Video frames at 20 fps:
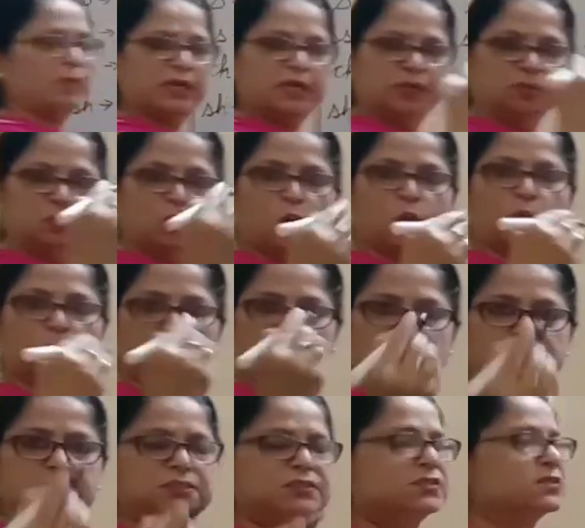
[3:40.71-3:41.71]
many more
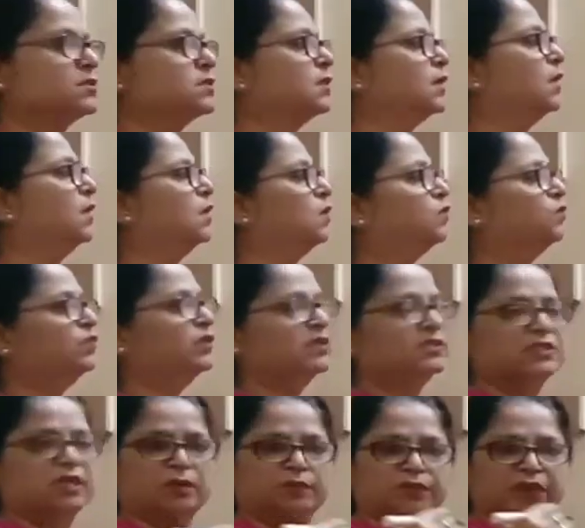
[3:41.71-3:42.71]
words
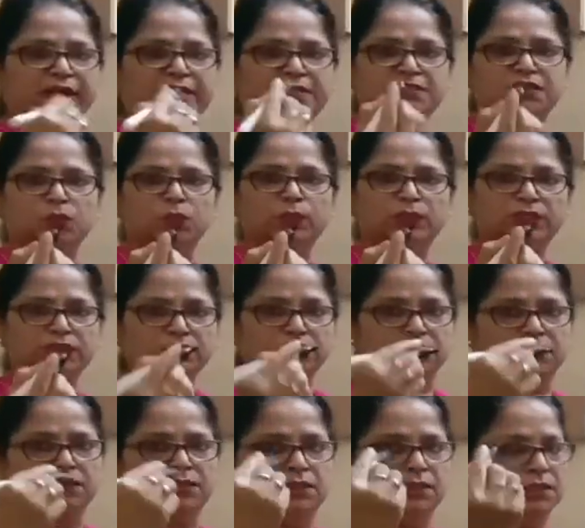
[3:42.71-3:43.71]
ending with
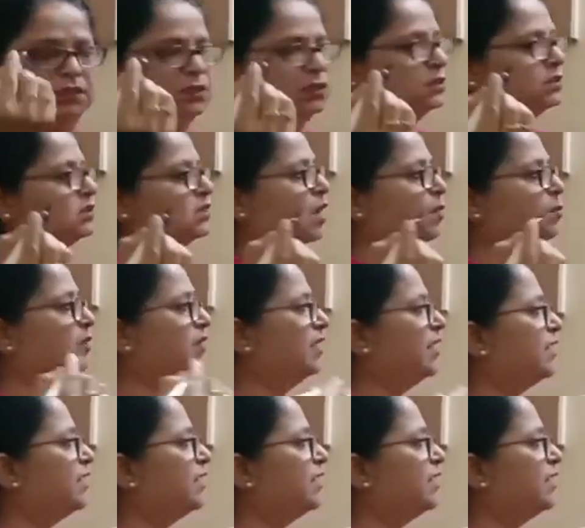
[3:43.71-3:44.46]
double